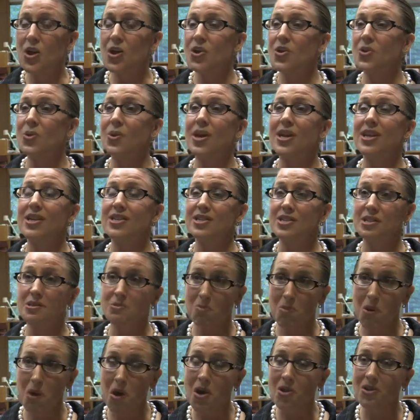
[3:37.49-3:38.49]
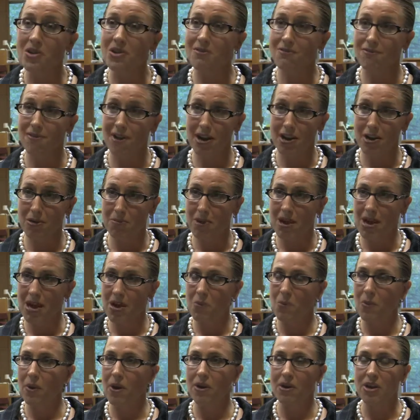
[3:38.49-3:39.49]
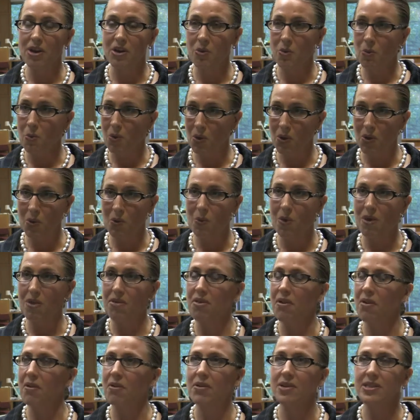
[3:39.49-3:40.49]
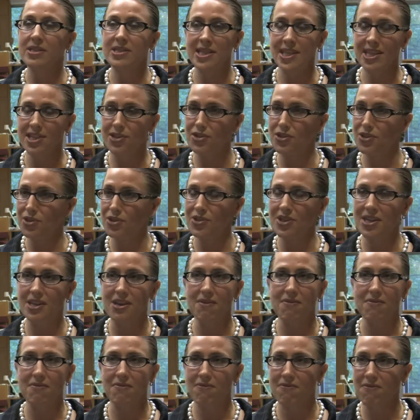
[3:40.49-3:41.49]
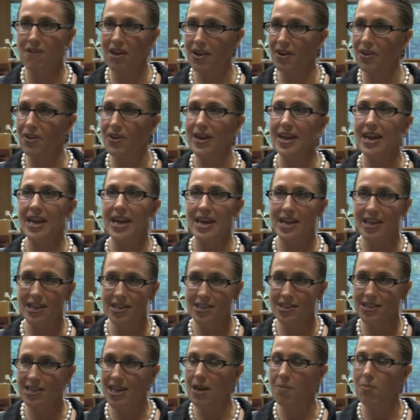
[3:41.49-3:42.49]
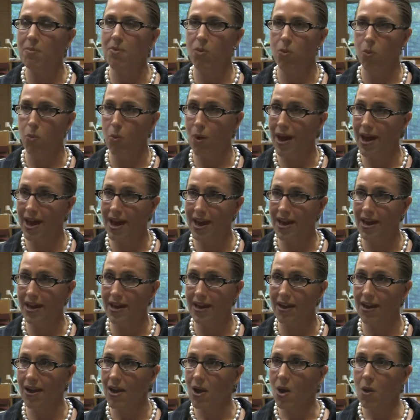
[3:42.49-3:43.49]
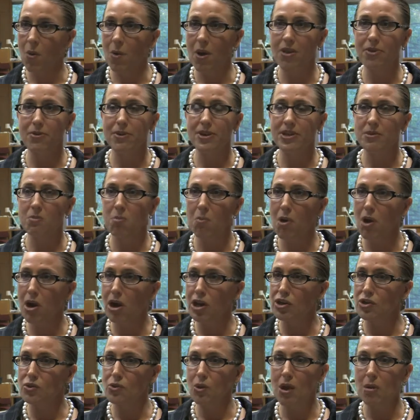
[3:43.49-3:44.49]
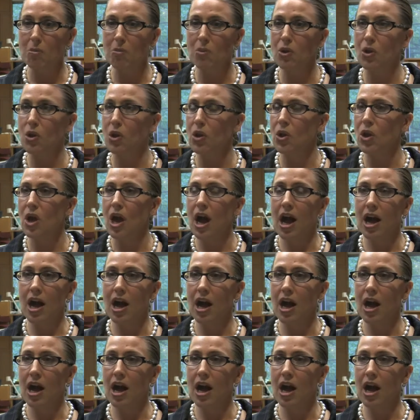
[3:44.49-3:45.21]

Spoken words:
You get a small environment where you work with teachers in a very in-depth way, whether it's Mark Drumble,